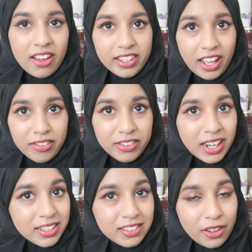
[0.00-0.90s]
Okay, I feel
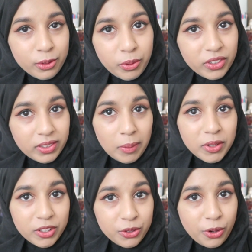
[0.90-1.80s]
like this last product I'm
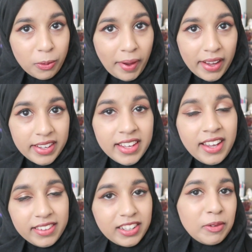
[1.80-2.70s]
going to talk about
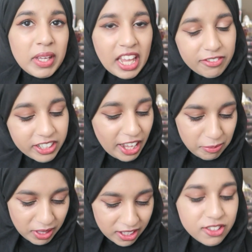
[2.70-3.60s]
is going to make everyone
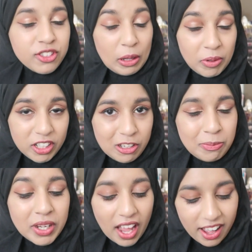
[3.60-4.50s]
hate me so
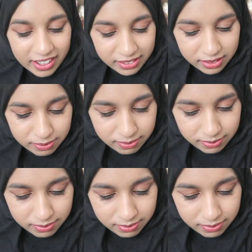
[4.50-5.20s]
much because